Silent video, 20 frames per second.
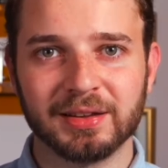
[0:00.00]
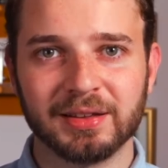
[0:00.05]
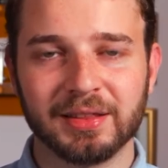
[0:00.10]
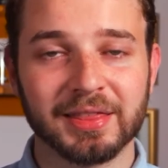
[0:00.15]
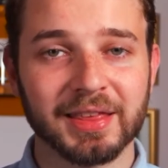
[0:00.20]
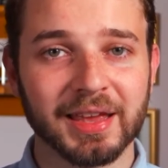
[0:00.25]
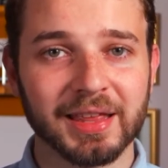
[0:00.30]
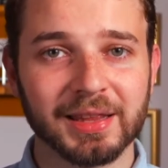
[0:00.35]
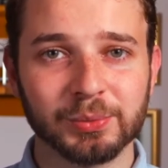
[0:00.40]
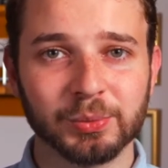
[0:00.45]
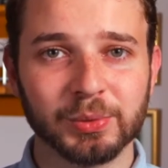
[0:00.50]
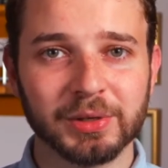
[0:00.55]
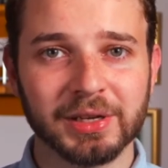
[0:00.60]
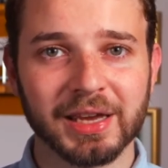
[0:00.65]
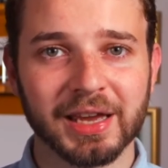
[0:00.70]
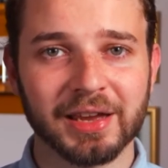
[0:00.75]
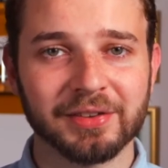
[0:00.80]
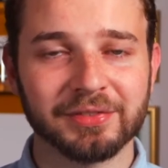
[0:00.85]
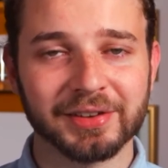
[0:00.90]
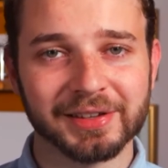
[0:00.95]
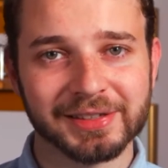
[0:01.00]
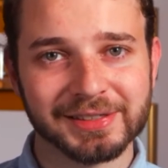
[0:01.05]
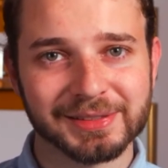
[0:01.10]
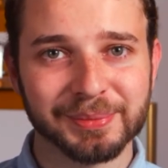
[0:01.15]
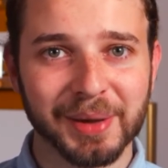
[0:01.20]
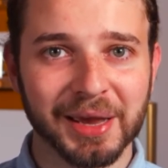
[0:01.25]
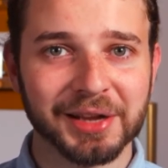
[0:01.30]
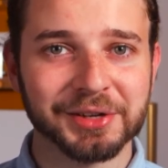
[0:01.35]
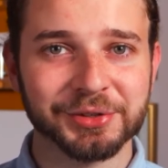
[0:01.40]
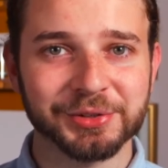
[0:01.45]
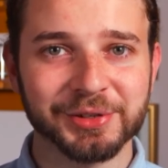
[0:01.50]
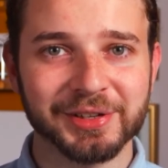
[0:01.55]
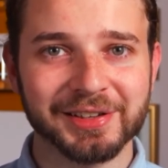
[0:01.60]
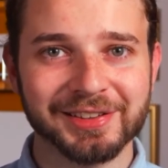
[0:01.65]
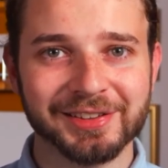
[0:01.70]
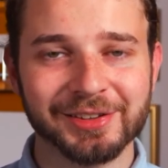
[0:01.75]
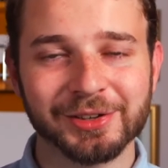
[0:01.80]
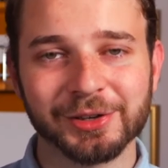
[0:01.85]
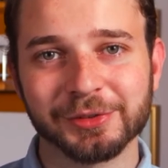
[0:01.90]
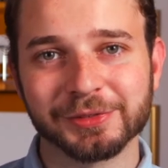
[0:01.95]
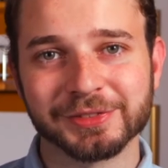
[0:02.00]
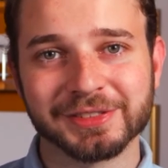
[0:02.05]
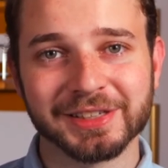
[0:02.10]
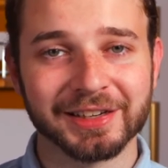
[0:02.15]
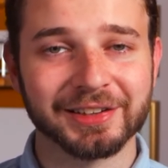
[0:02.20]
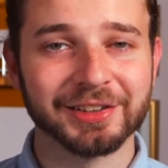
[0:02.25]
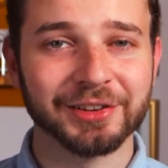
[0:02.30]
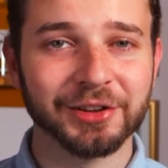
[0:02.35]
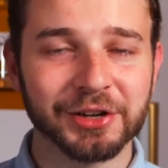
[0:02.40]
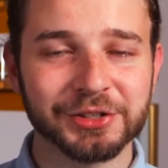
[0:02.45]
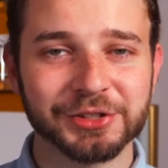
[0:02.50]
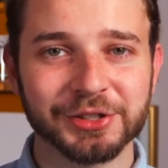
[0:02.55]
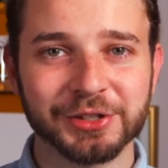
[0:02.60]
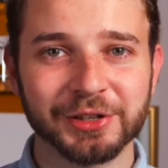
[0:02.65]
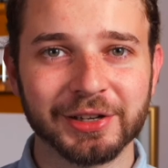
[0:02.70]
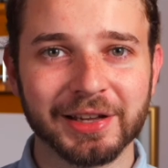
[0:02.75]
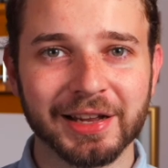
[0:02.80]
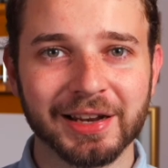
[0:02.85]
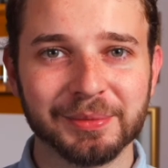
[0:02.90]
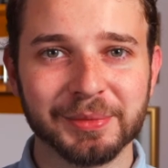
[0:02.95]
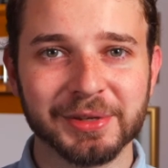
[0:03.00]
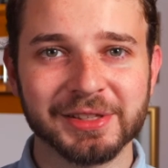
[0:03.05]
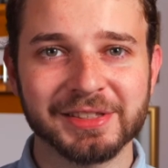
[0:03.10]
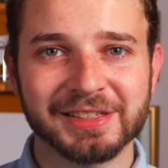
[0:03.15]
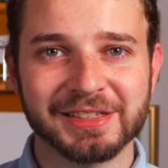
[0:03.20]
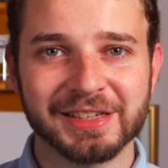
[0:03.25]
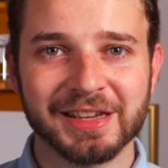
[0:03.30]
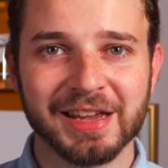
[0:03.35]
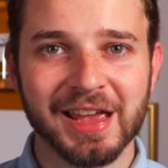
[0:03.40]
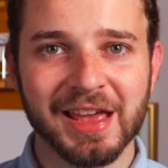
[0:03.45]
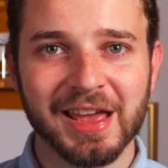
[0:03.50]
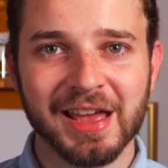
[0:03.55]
Then we have a smattering of psychological elements,